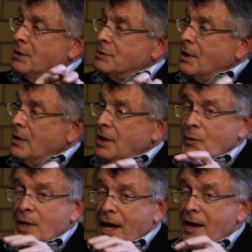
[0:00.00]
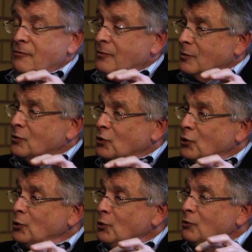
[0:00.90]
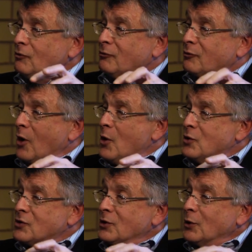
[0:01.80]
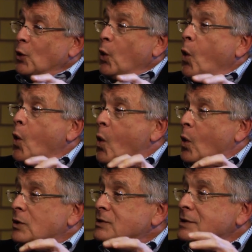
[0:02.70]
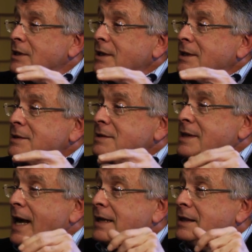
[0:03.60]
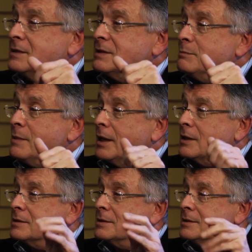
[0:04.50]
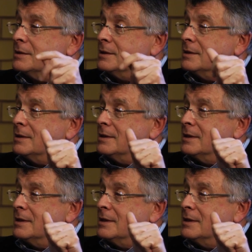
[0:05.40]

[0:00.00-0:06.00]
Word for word: So here we have two frozen cores starting to melt. Yeah.